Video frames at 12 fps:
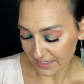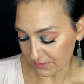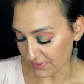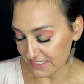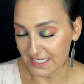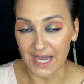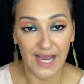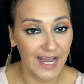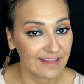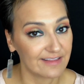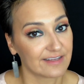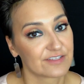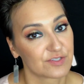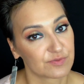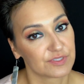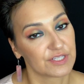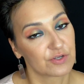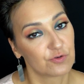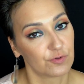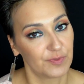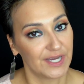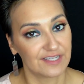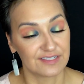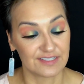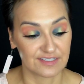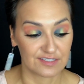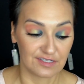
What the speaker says: Anyways, I think it's a really cool palette.